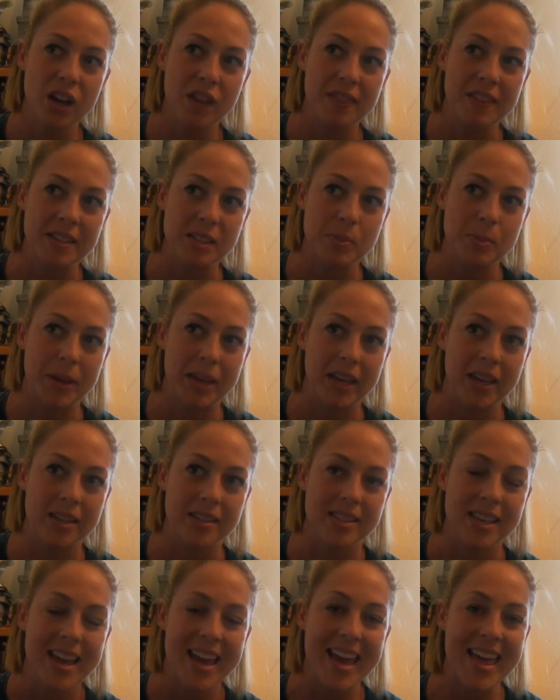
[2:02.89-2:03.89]
on this
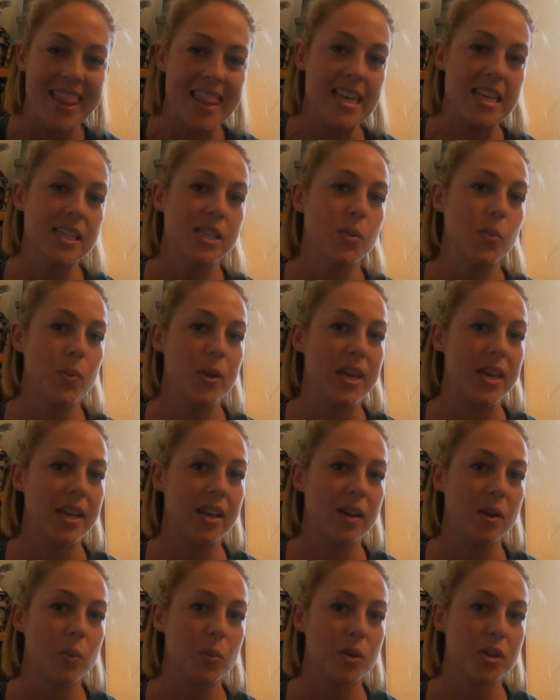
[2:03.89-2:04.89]
because this
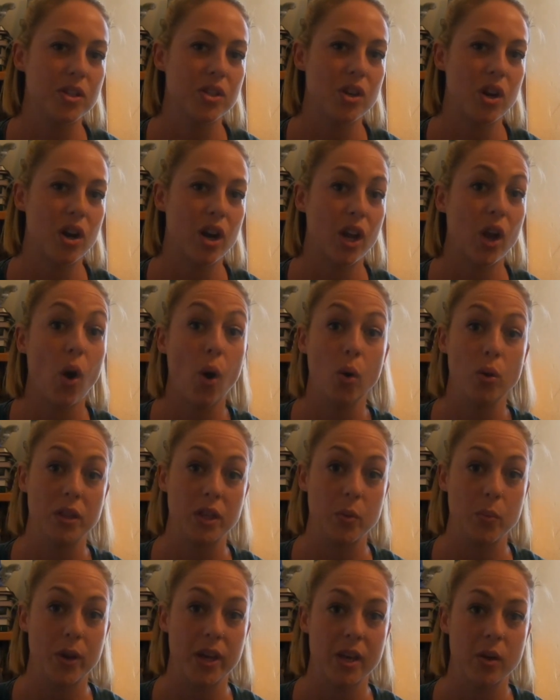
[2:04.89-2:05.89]
week we're starting
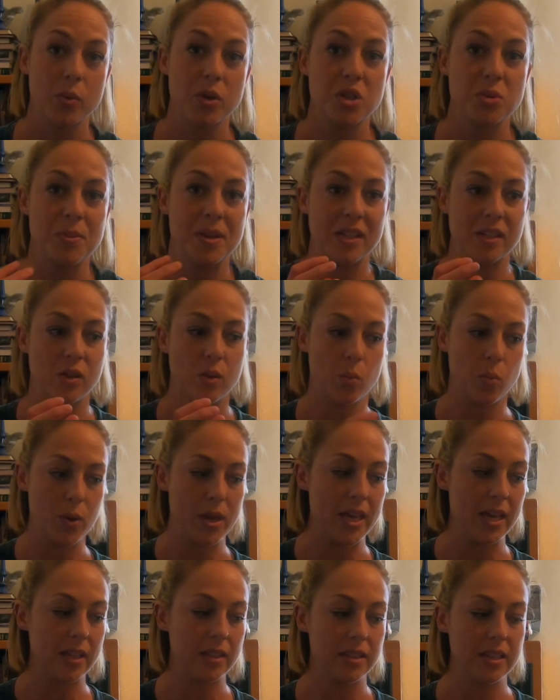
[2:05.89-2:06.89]
Holy Week, which means the
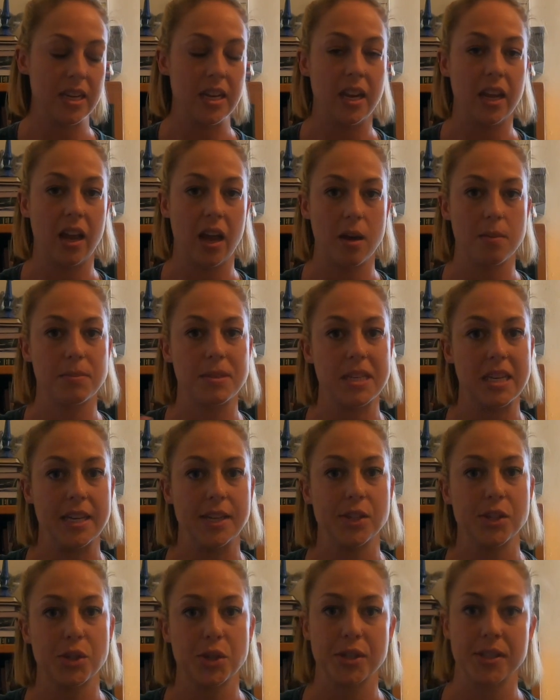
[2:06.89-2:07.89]
week leading up to
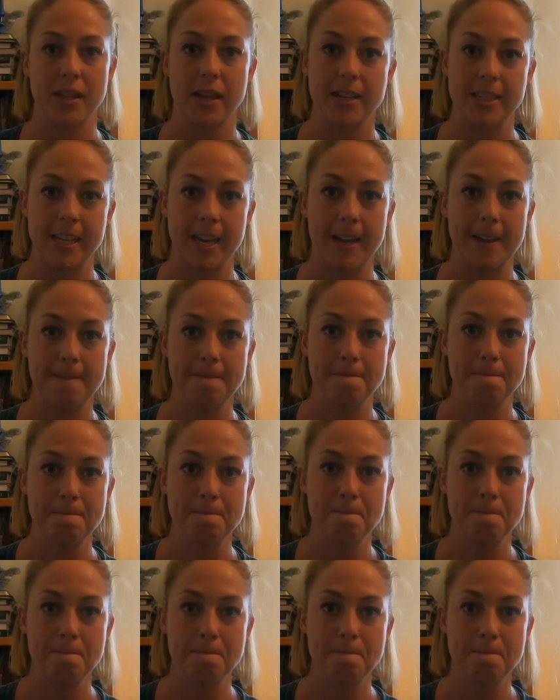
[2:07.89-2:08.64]
Easter Sunday.